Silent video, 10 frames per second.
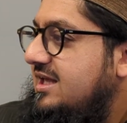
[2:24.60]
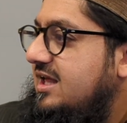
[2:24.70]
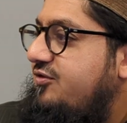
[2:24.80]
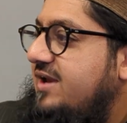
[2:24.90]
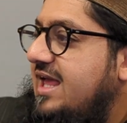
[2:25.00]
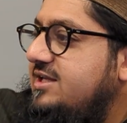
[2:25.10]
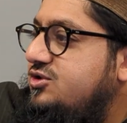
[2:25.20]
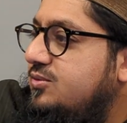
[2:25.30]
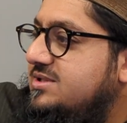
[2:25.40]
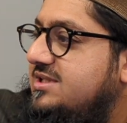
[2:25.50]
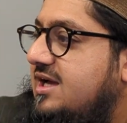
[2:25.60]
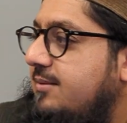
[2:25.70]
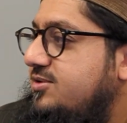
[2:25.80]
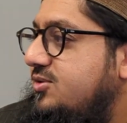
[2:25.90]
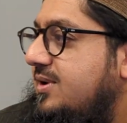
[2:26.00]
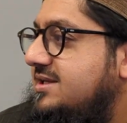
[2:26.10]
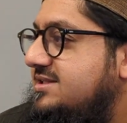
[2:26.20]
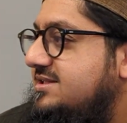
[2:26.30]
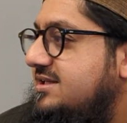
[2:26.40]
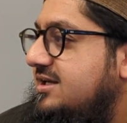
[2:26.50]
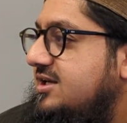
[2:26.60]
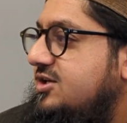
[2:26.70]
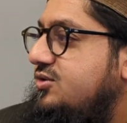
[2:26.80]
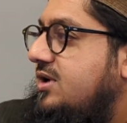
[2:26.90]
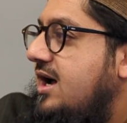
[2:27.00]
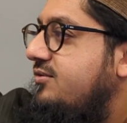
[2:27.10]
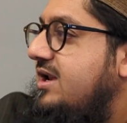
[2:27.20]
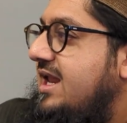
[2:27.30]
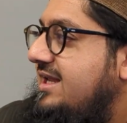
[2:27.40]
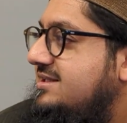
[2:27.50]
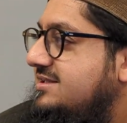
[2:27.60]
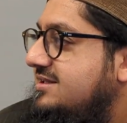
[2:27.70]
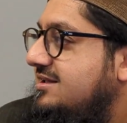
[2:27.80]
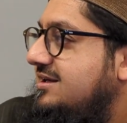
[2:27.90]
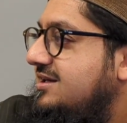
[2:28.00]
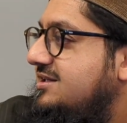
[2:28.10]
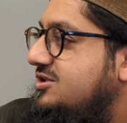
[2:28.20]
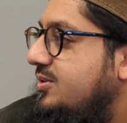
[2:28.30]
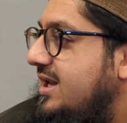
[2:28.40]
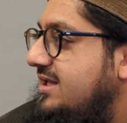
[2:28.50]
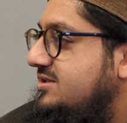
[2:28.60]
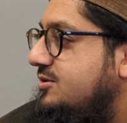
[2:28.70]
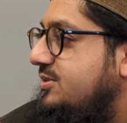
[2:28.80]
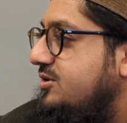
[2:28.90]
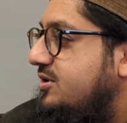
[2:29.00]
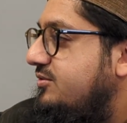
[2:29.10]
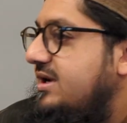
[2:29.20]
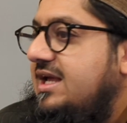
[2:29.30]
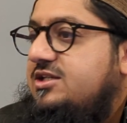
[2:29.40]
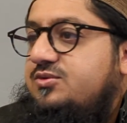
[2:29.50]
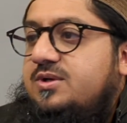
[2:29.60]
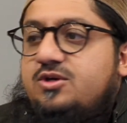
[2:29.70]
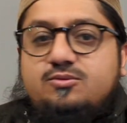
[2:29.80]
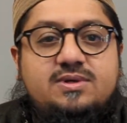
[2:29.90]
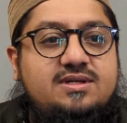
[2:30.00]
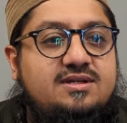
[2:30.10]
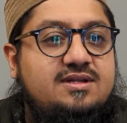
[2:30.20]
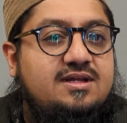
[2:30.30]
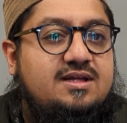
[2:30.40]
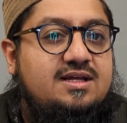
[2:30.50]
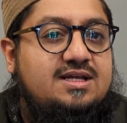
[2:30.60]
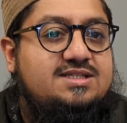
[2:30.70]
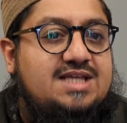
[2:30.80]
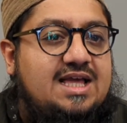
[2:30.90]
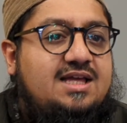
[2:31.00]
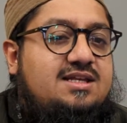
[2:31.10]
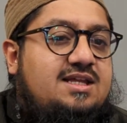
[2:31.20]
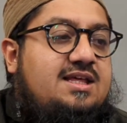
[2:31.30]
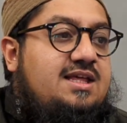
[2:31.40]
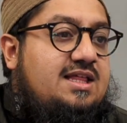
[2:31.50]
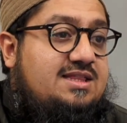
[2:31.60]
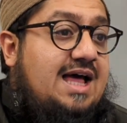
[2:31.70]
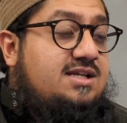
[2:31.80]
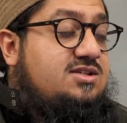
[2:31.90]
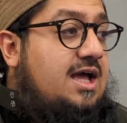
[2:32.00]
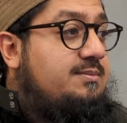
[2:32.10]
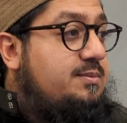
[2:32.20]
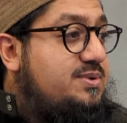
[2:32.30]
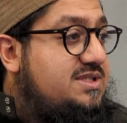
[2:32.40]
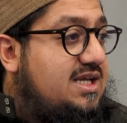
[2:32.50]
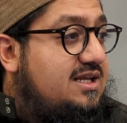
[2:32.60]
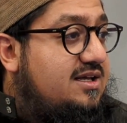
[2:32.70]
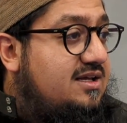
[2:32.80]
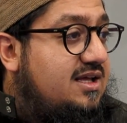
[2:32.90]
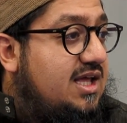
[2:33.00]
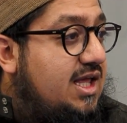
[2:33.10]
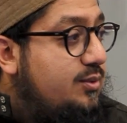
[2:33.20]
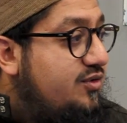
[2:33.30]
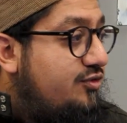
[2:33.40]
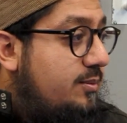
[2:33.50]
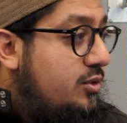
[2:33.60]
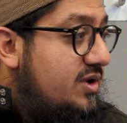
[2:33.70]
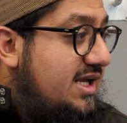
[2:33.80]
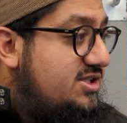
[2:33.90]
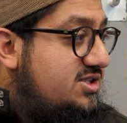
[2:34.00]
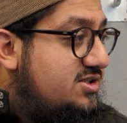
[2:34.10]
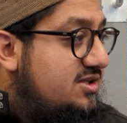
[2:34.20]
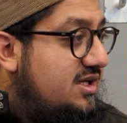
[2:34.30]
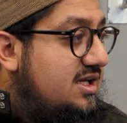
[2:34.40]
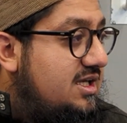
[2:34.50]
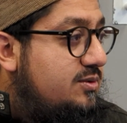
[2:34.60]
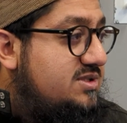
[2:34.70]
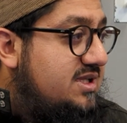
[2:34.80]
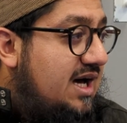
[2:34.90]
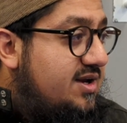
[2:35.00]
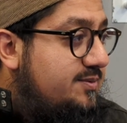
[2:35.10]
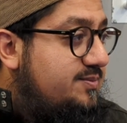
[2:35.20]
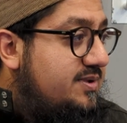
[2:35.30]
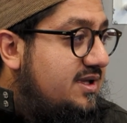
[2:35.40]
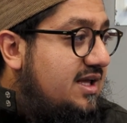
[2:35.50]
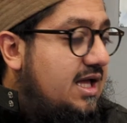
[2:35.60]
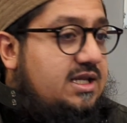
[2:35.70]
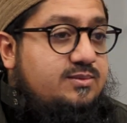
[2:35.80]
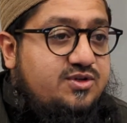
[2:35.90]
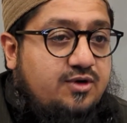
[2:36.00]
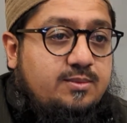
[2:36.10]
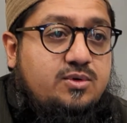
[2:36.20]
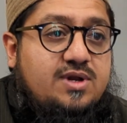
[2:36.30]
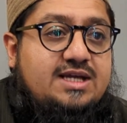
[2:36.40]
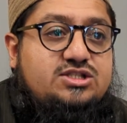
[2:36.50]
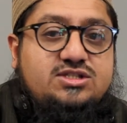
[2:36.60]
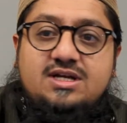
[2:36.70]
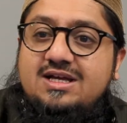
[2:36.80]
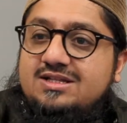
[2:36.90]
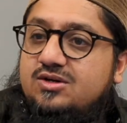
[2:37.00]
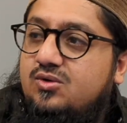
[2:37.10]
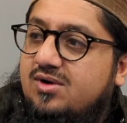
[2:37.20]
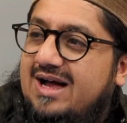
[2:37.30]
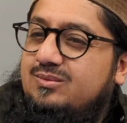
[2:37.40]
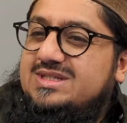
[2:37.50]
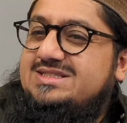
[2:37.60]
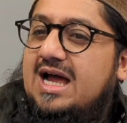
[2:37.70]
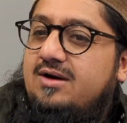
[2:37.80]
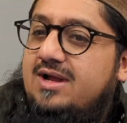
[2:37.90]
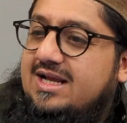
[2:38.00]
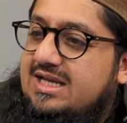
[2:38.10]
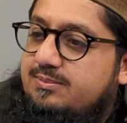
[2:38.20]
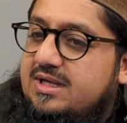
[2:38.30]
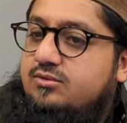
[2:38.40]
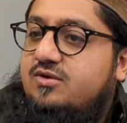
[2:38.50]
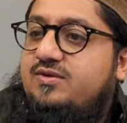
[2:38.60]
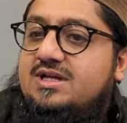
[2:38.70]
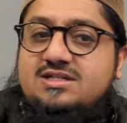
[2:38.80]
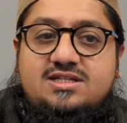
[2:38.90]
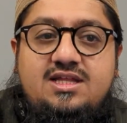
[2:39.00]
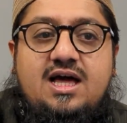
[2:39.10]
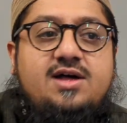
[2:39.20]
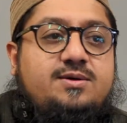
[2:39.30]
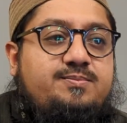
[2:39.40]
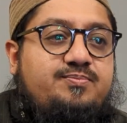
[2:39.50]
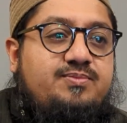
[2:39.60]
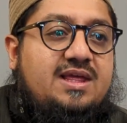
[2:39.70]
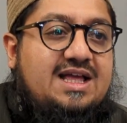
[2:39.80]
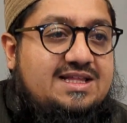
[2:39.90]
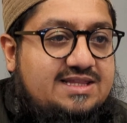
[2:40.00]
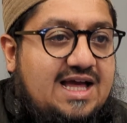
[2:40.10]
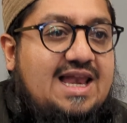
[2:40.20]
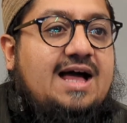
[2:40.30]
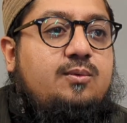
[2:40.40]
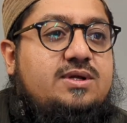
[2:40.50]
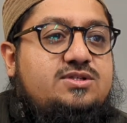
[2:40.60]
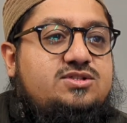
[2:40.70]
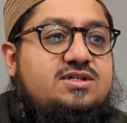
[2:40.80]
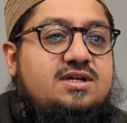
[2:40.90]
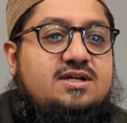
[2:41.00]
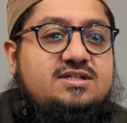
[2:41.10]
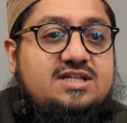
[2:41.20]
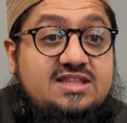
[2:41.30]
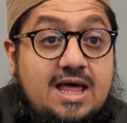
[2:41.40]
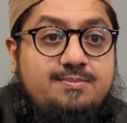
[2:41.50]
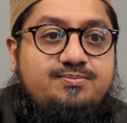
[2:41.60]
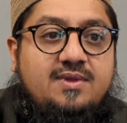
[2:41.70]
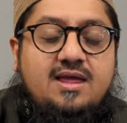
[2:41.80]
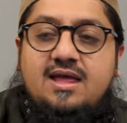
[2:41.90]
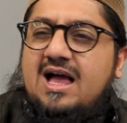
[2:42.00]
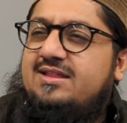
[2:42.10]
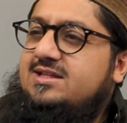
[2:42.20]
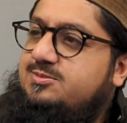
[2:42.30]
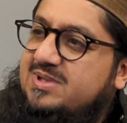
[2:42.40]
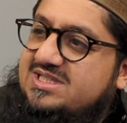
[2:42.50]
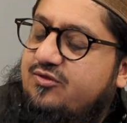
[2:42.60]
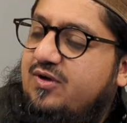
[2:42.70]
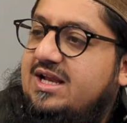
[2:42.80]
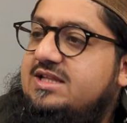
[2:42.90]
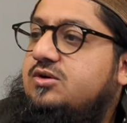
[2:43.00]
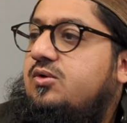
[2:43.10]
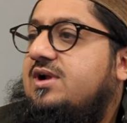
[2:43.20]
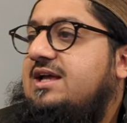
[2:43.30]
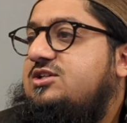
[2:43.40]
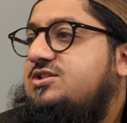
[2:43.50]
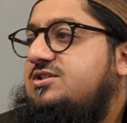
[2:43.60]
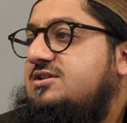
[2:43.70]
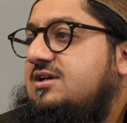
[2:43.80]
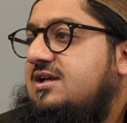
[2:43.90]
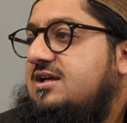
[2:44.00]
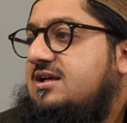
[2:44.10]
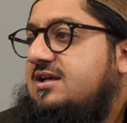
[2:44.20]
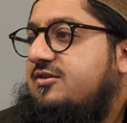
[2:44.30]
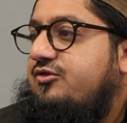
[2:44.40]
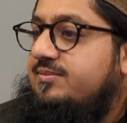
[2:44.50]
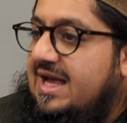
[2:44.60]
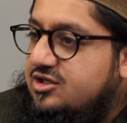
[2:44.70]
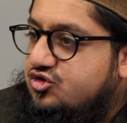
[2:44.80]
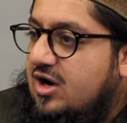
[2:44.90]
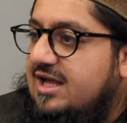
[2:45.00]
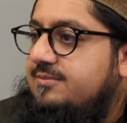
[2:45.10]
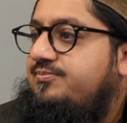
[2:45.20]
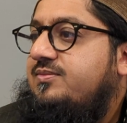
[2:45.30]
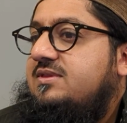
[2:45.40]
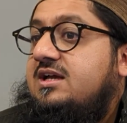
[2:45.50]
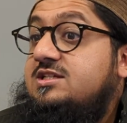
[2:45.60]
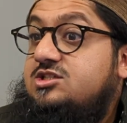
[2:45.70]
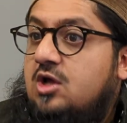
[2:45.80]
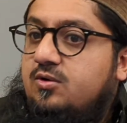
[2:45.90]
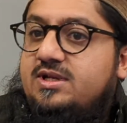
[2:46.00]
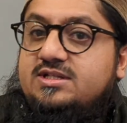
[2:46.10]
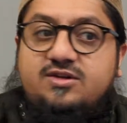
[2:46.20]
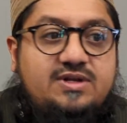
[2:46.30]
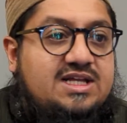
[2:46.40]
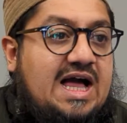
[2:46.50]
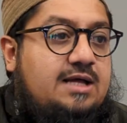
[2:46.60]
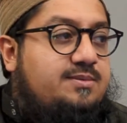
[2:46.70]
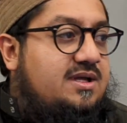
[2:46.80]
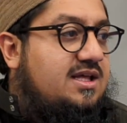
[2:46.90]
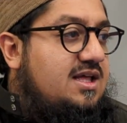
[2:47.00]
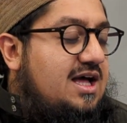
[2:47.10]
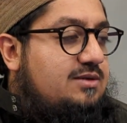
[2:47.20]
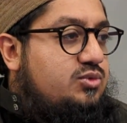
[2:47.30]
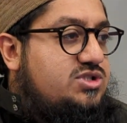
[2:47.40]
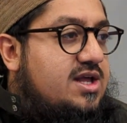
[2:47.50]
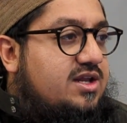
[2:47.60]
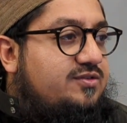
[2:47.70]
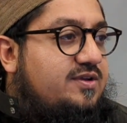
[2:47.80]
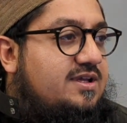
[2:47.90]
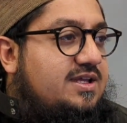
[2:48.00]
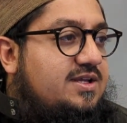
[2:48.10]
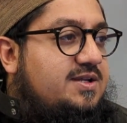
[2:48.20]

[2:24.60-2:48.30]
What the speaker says: If an angel was to come to us, you can't relate to an angel, but you can relate to a human. Secondly, in that time in particular, he was from Quraysh. He was an Arab, and he was from Quraysh. The Quran was directly being revealed to the Arab, in their language, to them. And then specifically the Quraysh, from that tribe, the custodians of Al-Ka'bah, Al-Musharrafa.